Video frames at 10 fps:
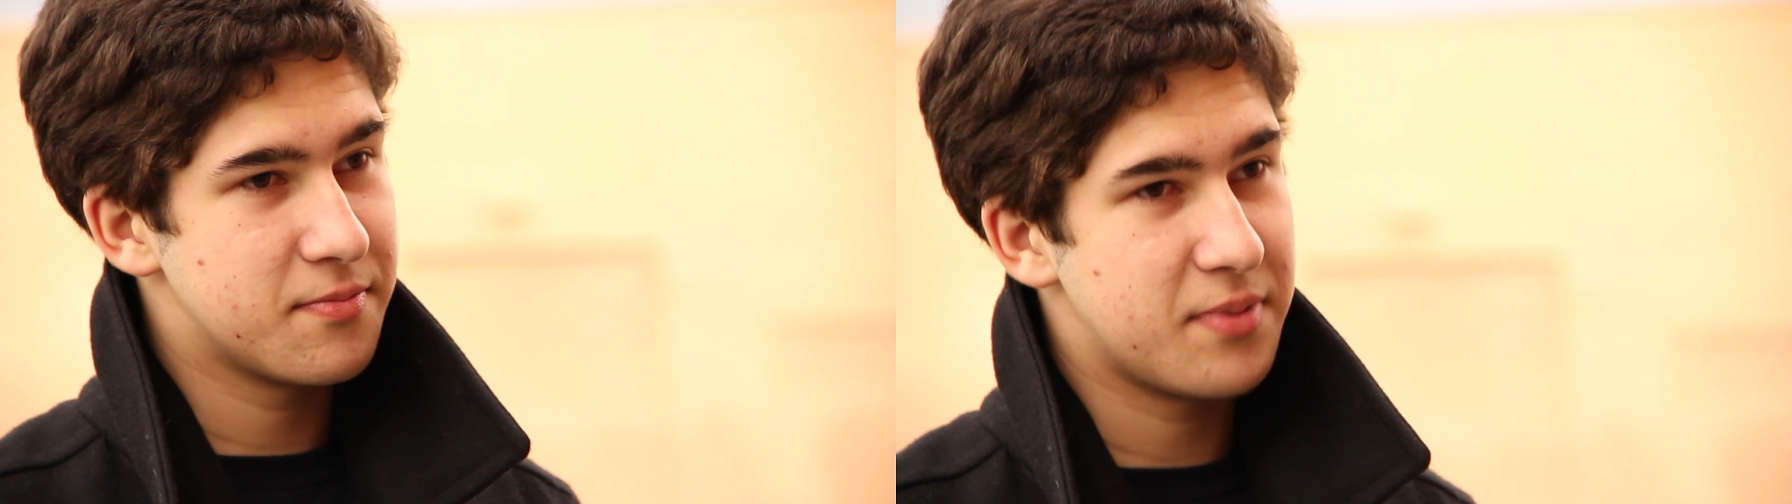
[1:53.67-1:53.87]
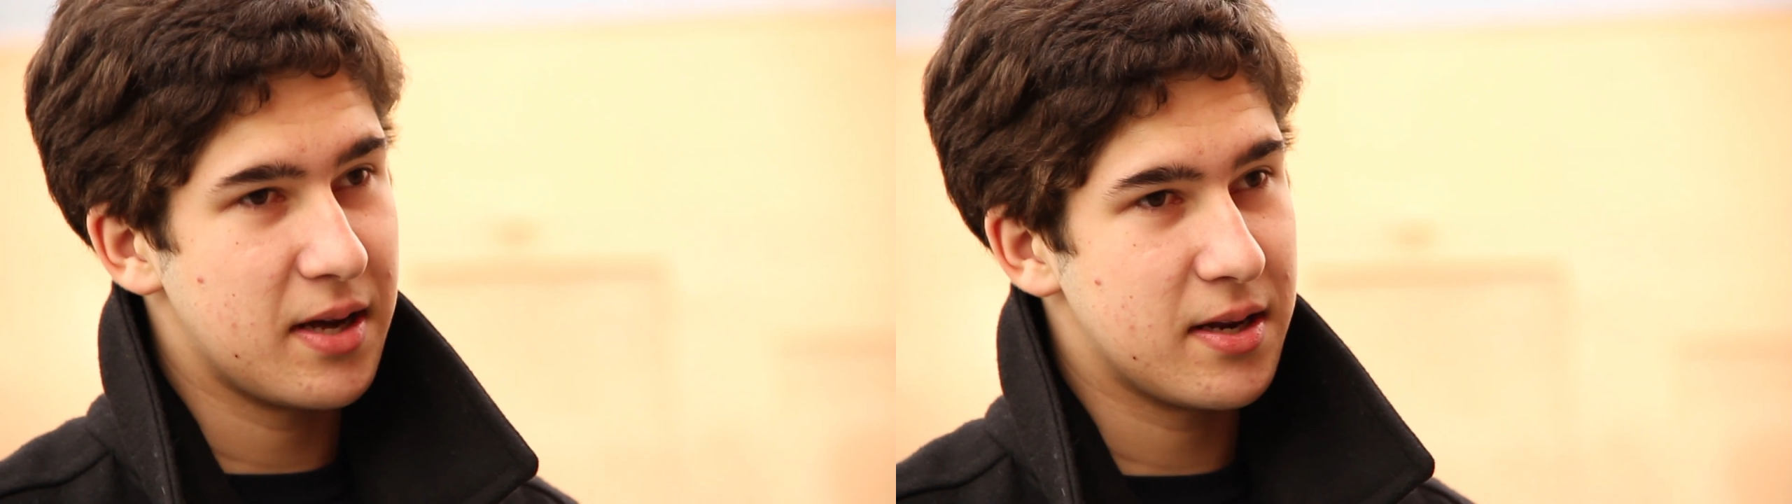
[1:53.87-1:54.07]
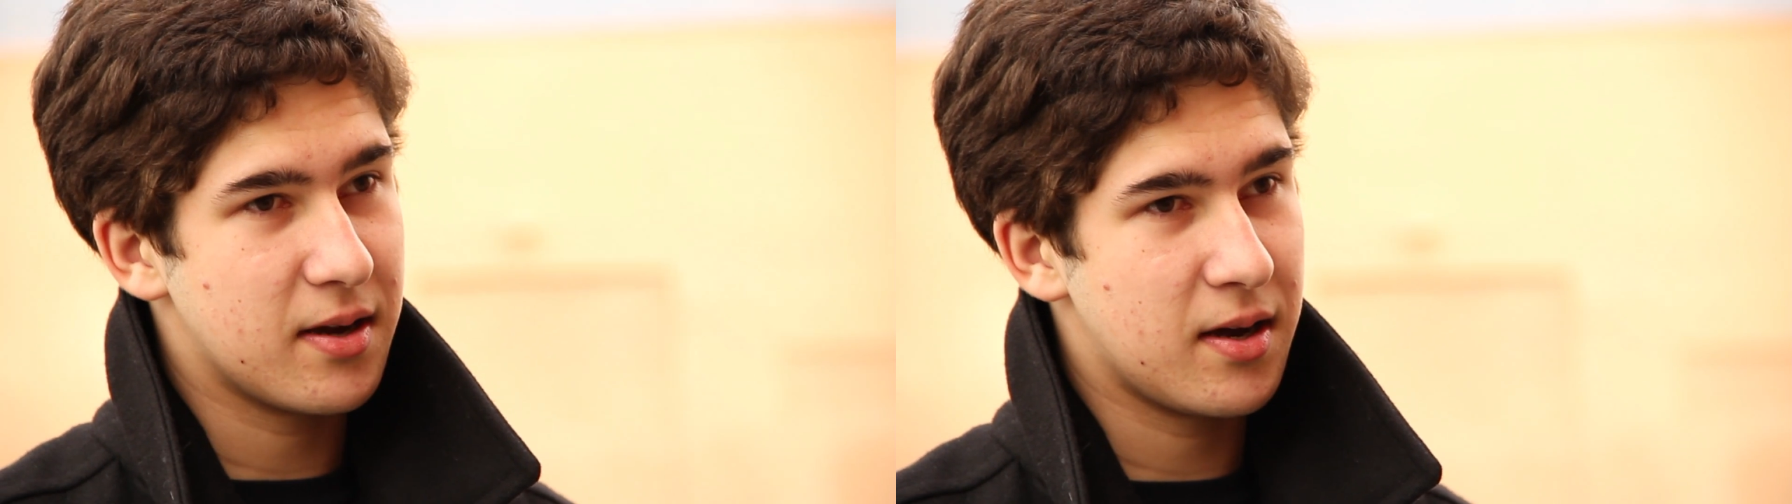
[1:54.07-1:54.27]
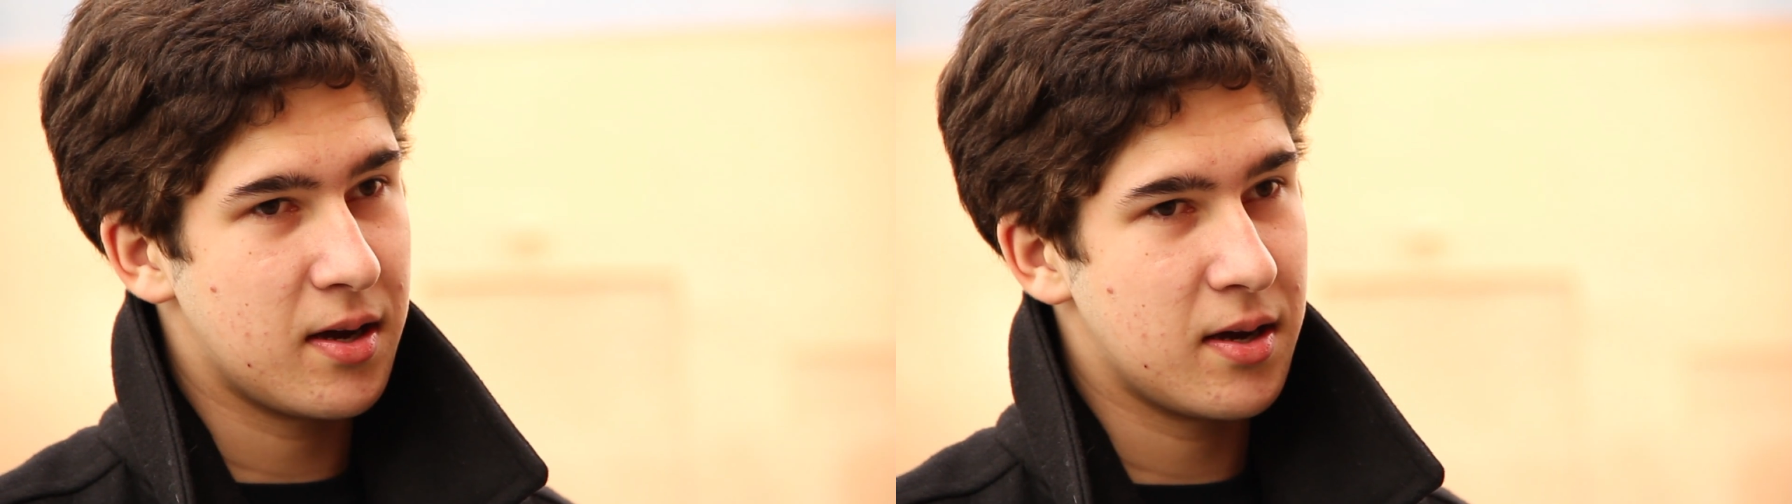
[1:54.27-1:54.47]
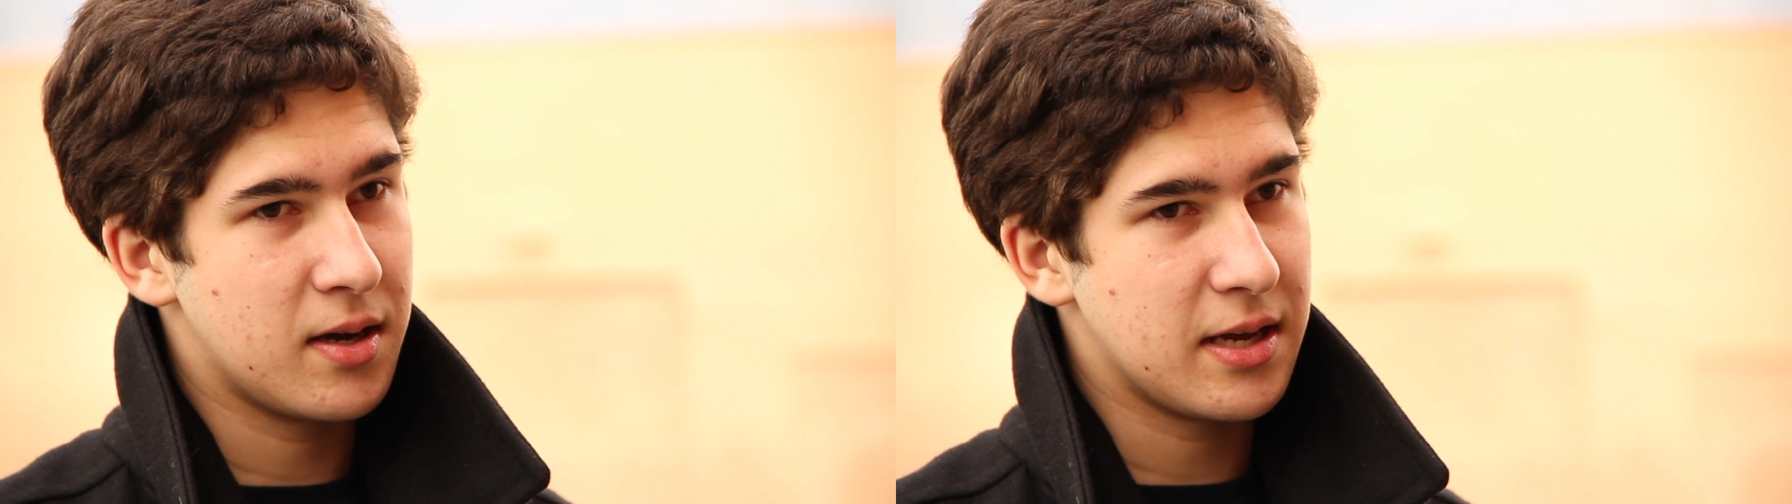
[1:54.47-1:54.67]
but
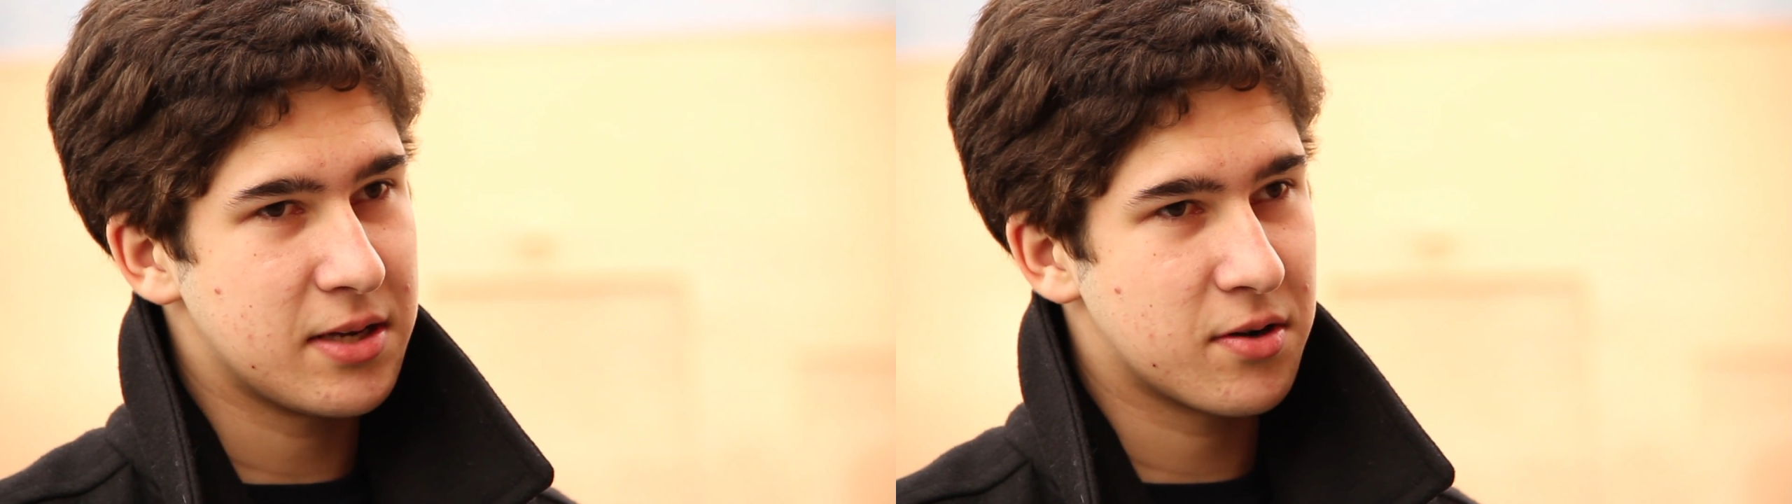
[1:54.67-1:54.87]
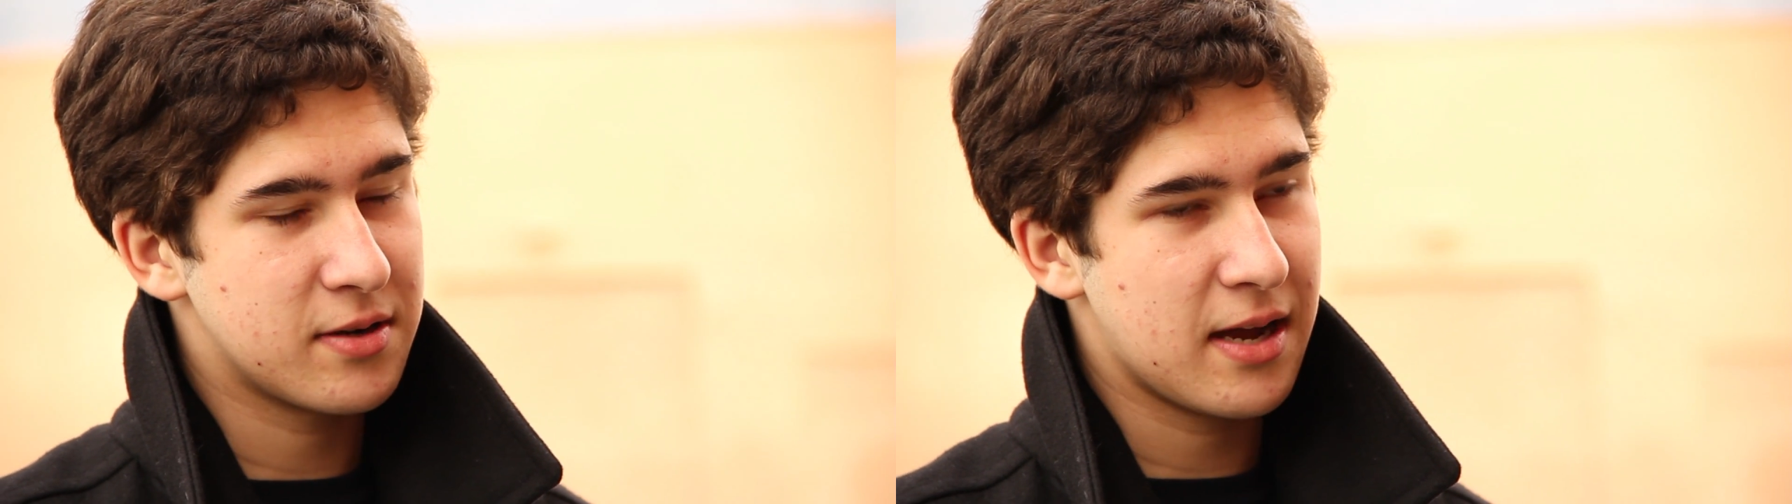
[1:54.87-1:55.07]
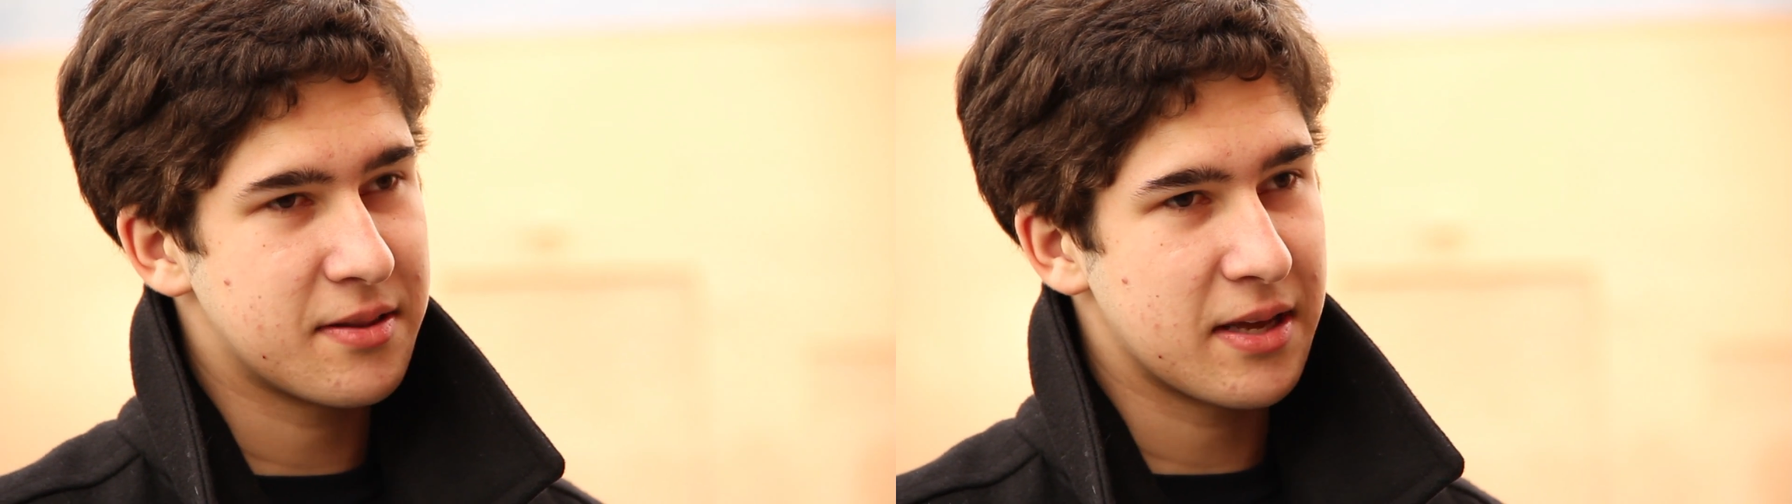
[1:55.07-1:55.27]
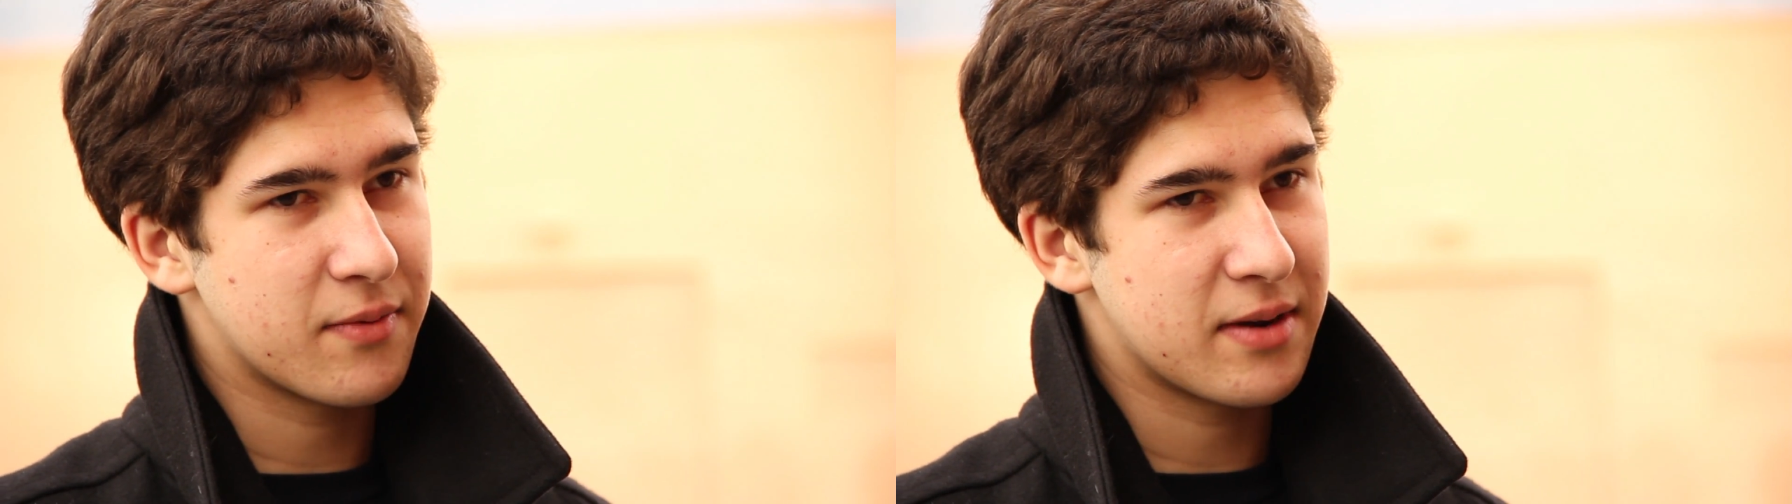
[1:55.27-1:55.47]
uh, it turned out that